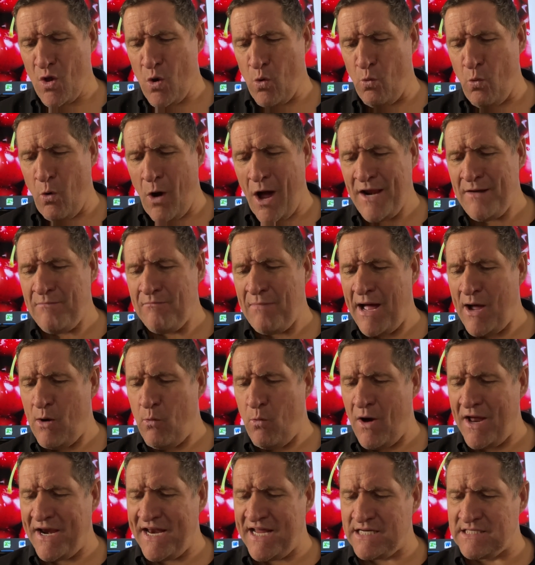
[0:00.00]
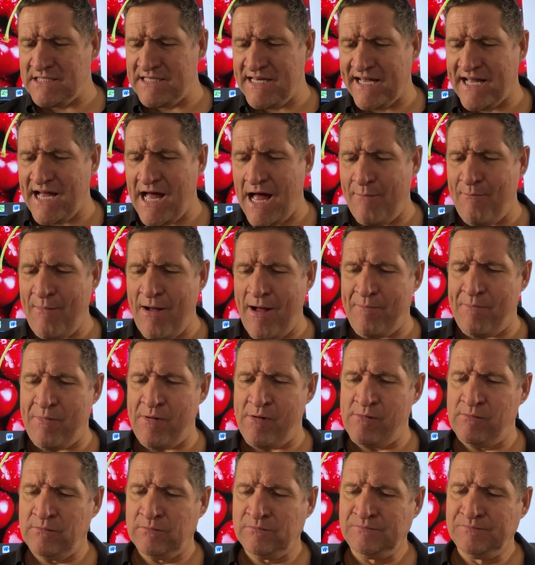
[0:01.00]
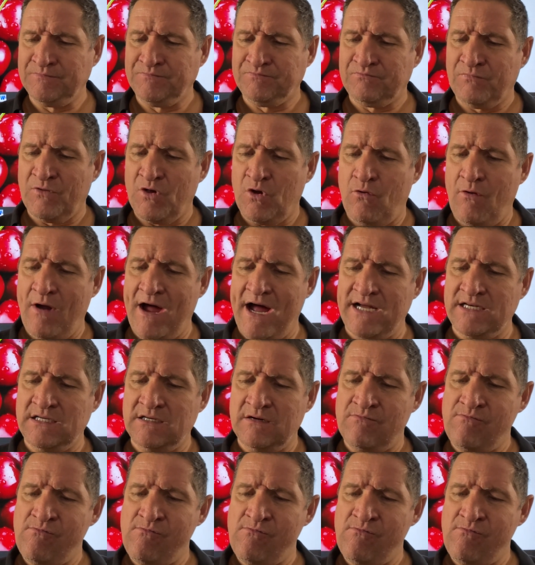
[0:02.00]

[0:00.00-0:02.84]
one by one as they come up, right?